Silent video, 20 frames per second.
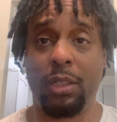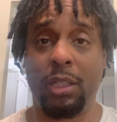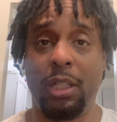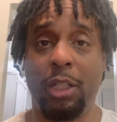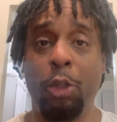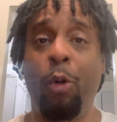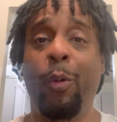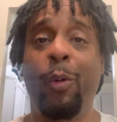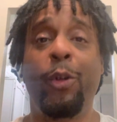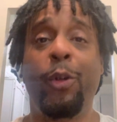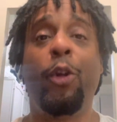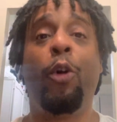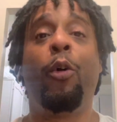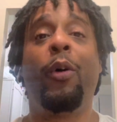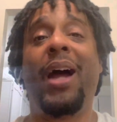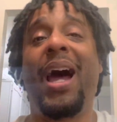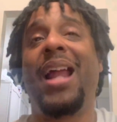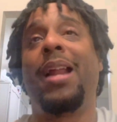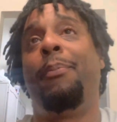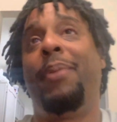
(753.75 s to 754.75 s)
You don't, you don't
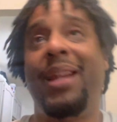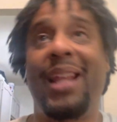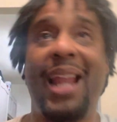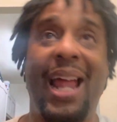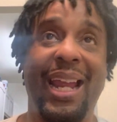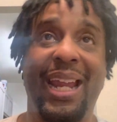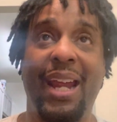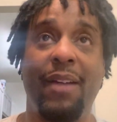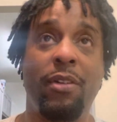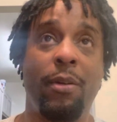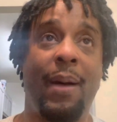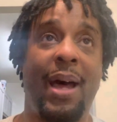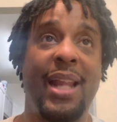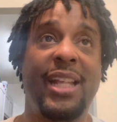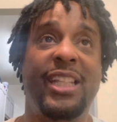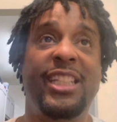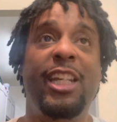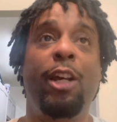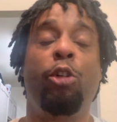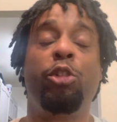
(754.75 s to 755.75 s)
got to be like everybody.
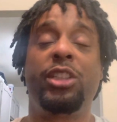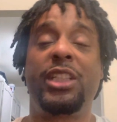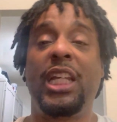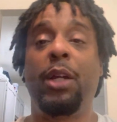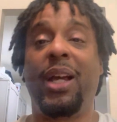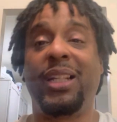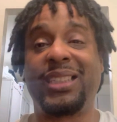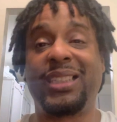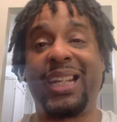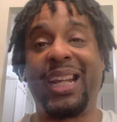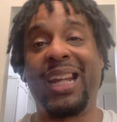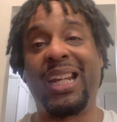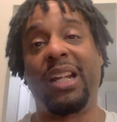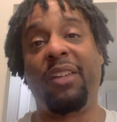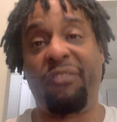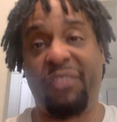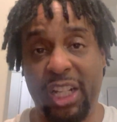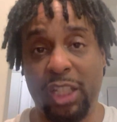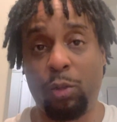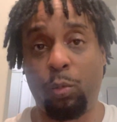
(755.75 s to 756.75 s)
She gonna see you as an
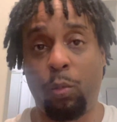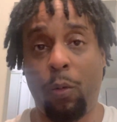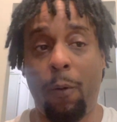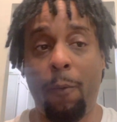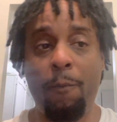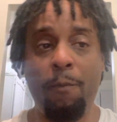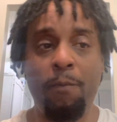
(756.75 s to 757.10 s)
individual.